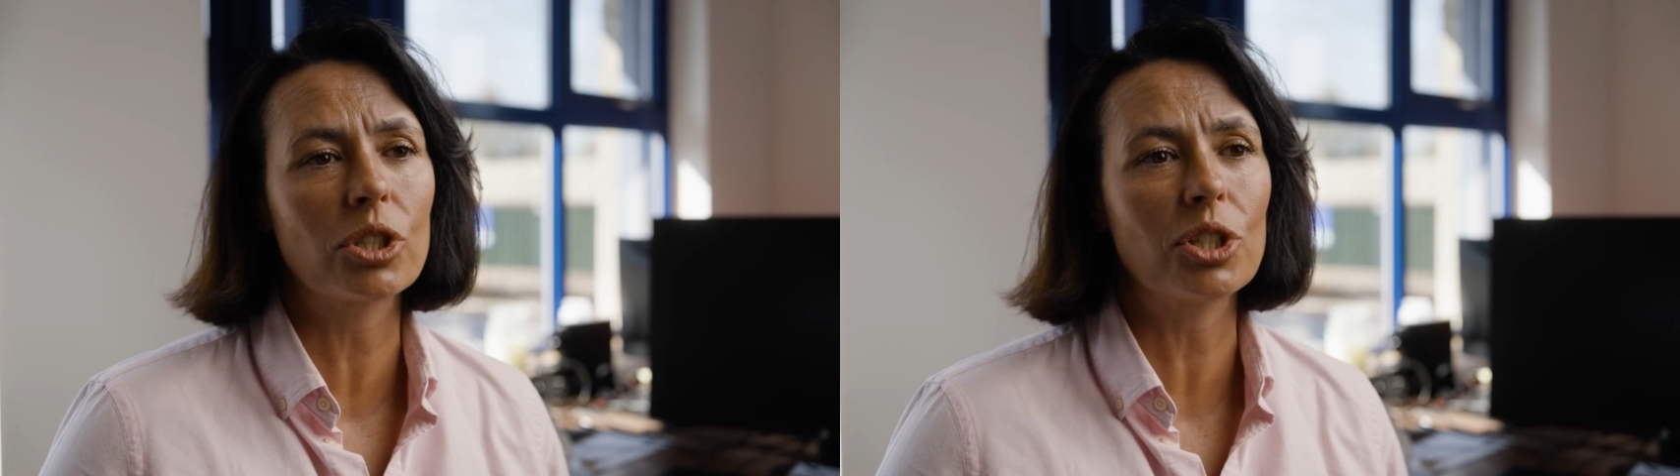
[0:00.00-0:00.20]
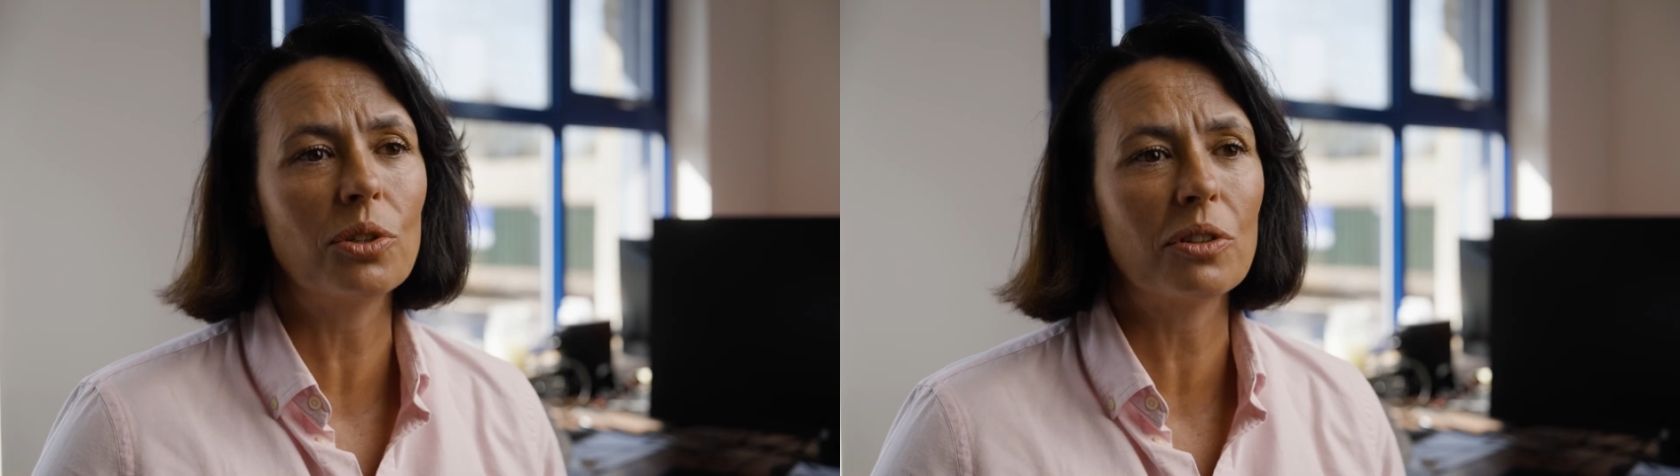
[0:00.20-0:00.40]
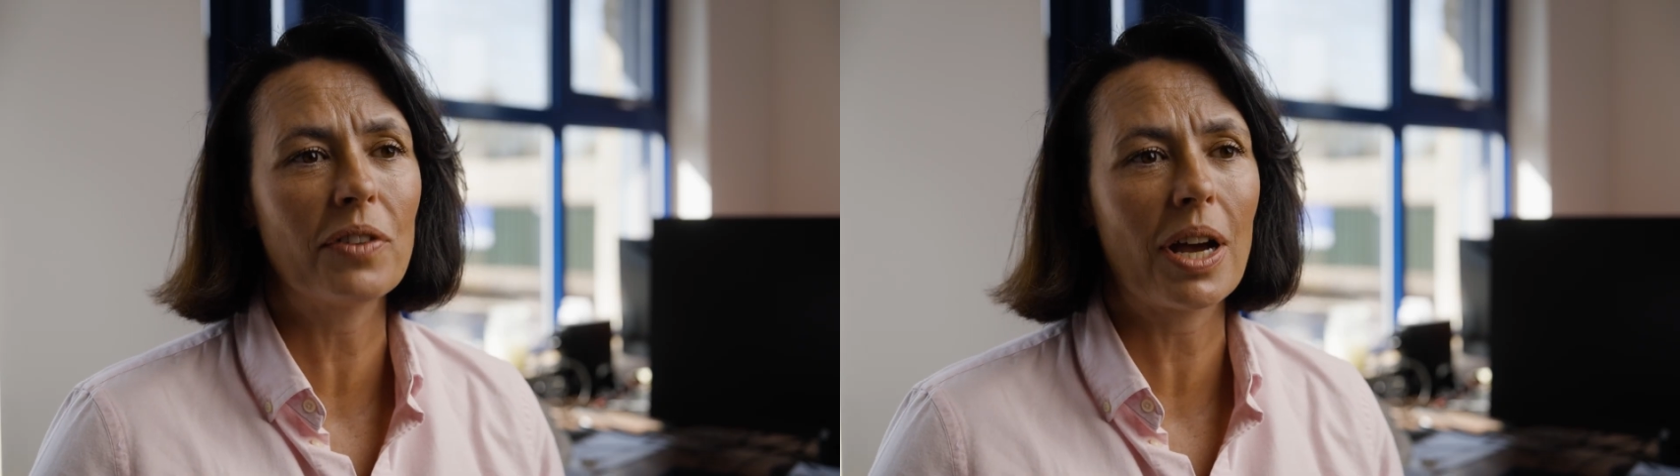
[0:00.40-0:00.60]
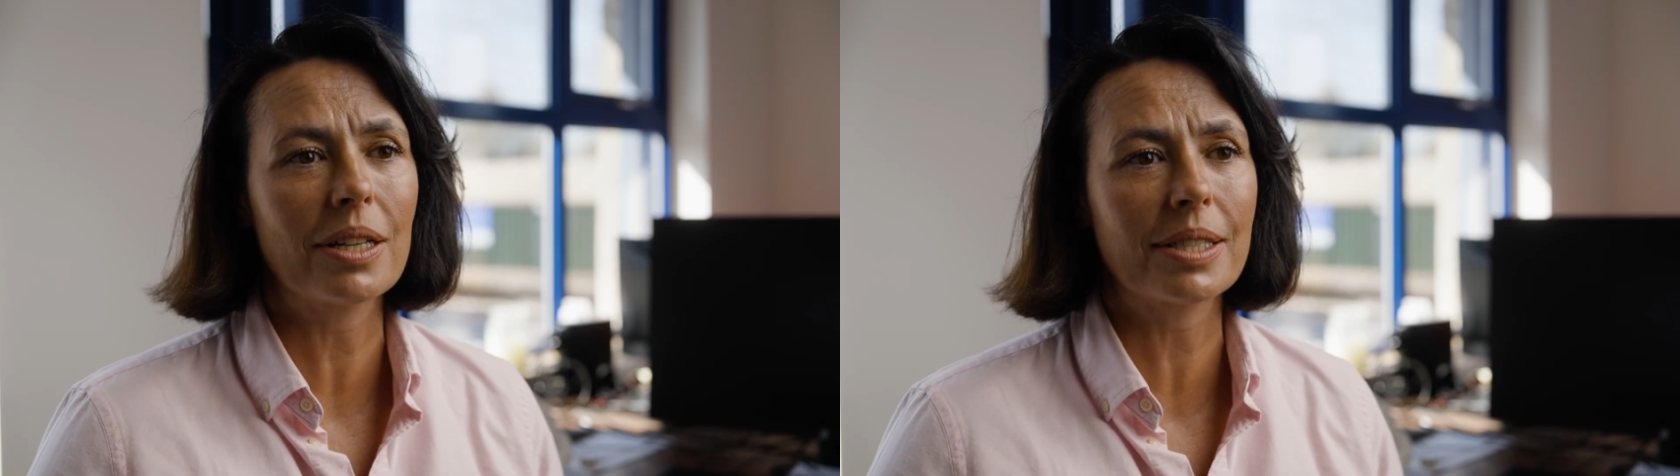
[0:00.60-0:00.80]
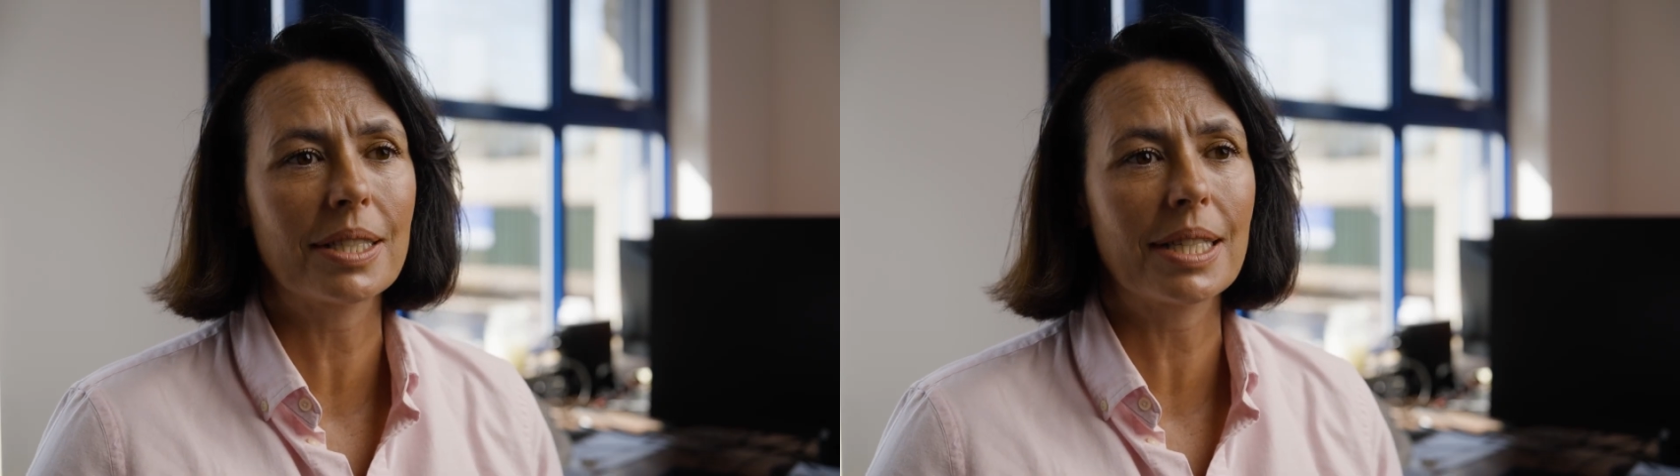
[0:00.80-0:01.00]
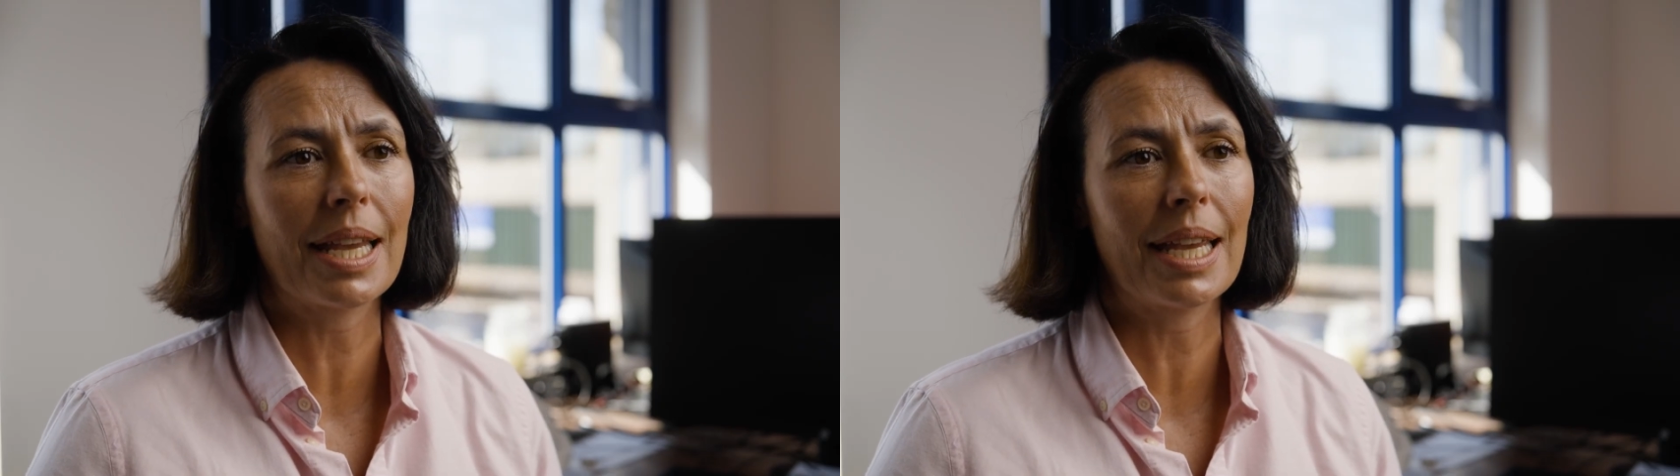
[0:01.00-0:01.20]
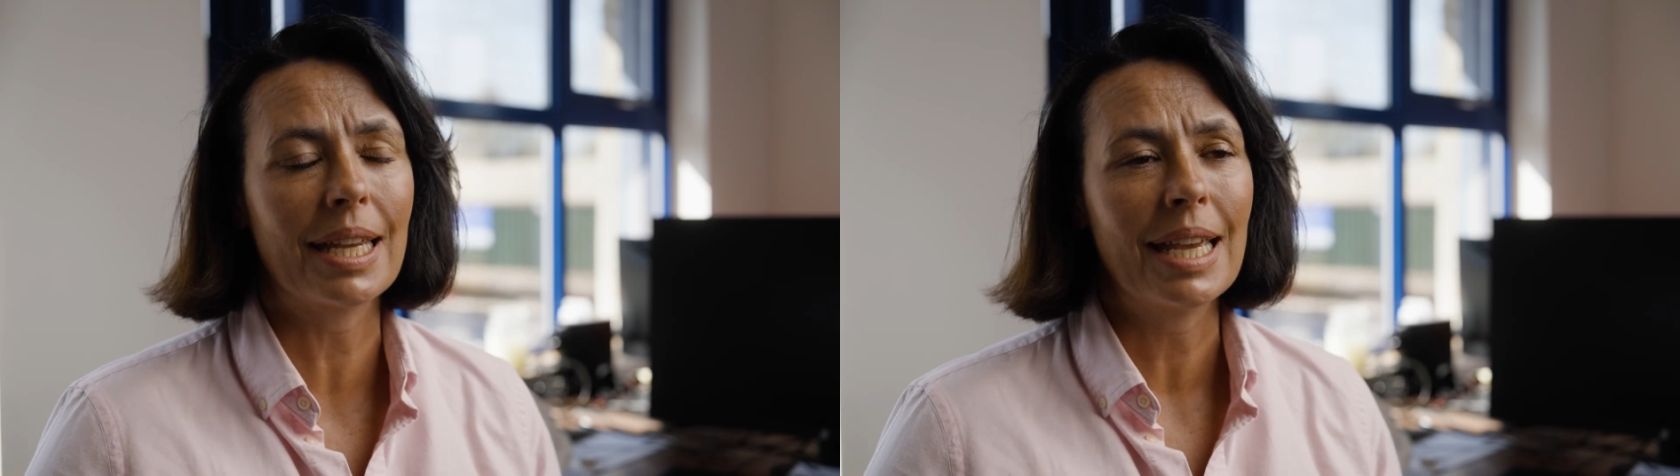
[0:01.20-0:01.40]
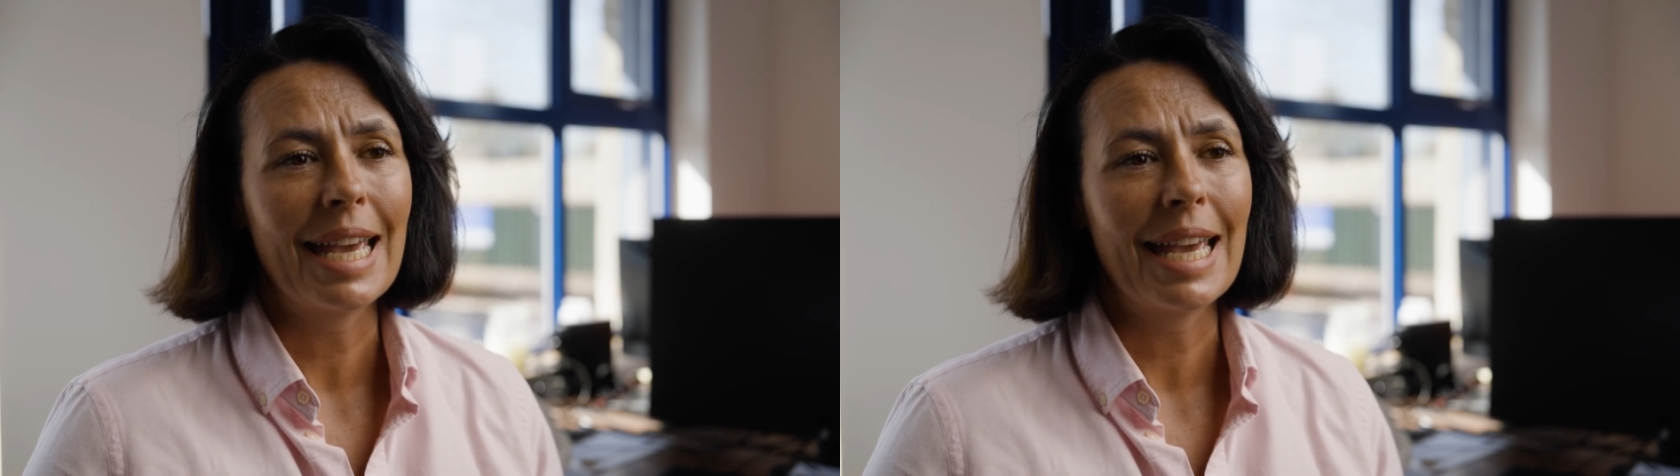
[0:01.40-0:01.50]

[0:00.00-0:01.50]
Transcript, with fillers: to university,